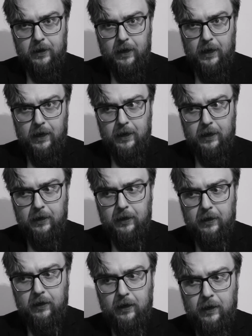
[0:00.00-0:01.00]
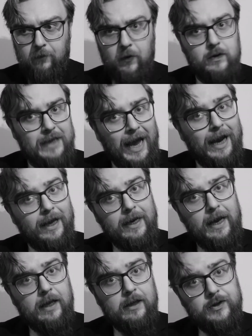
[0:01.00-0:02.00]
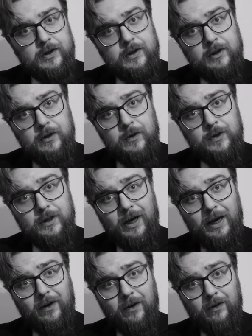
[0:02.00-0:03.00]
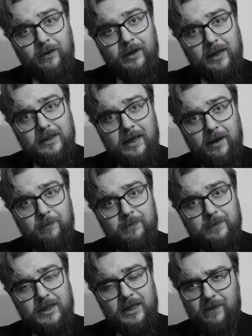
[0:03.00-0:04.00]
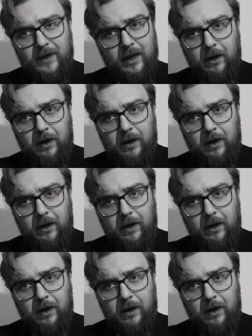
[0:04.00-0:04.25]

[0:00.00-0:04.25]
and those agony ants you used to get on daytime TV.